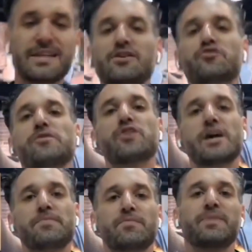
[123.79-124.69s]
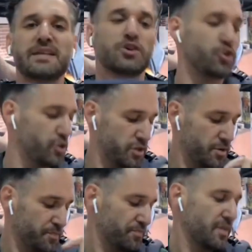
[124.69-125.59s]
it's like a dream drape, but it's a
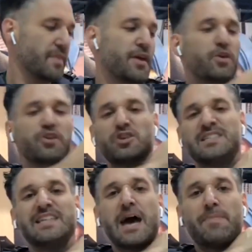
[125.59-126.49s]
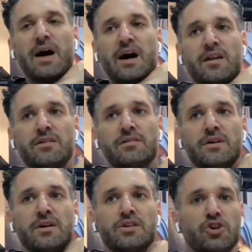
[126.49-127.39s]
hood that you could just snap on.
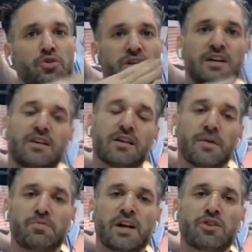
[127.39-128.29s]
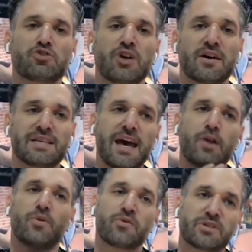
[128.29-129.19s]
So to uh, protect your child's
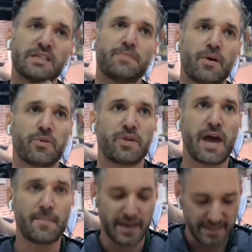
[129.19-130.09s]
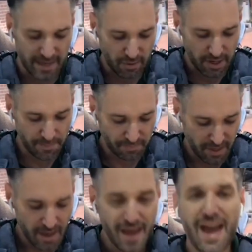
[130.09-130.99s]
head when they're sleeping, when they're napping, et cetera.
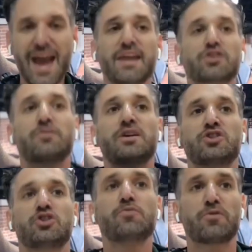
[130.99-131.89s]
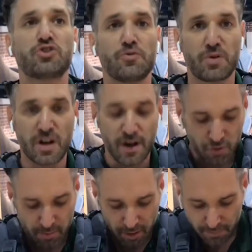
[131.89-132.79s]
And it's gonna be super, super
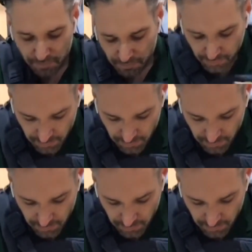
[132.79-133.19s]
comfortable.